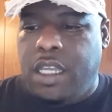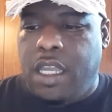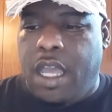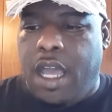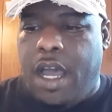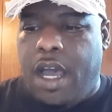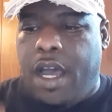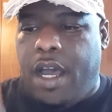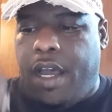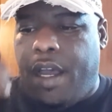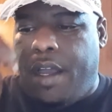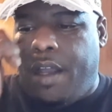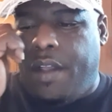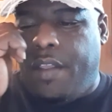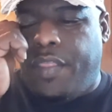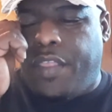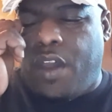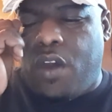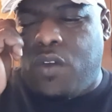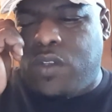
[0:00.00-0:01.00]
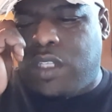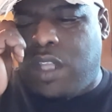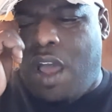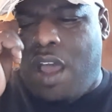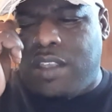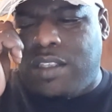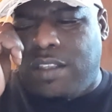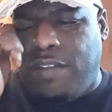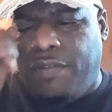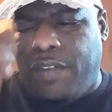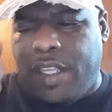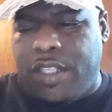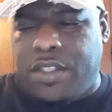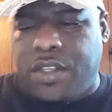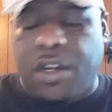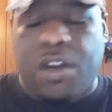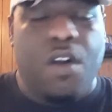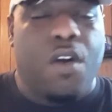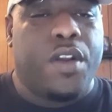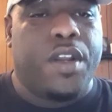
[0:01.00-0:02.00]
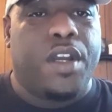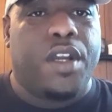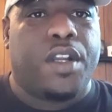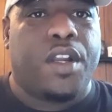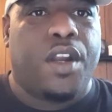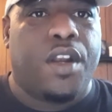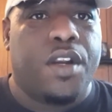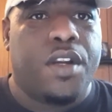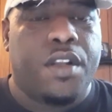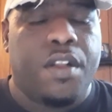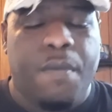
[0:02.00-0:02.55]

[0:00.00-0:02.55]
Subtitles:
those loss events are going to occur.